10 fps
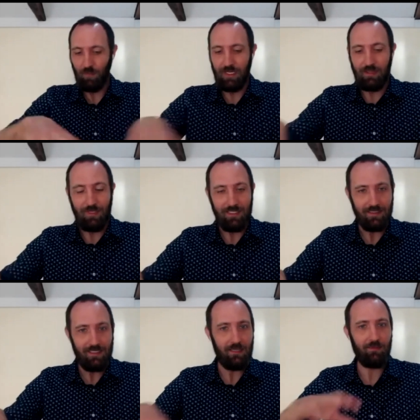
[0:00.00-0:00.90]
break them into
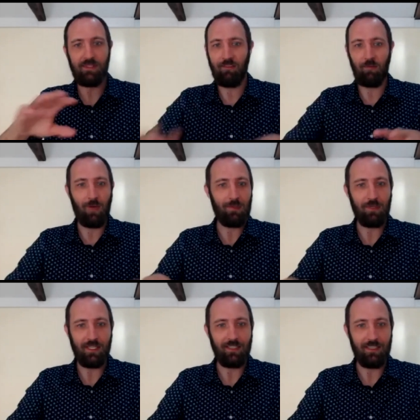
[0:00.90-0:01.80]
teams. Everybody
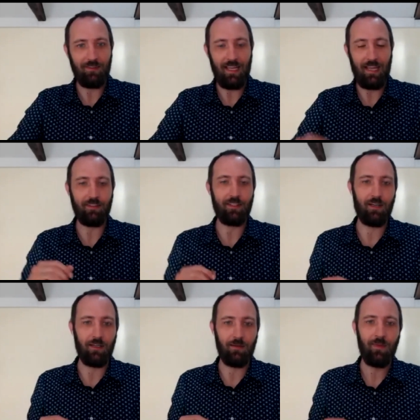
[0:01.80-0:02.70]
puts on a different
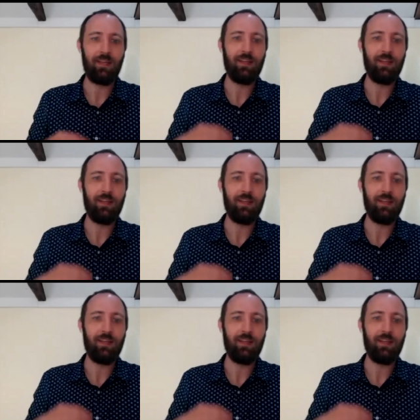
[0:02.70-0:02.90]
avatar.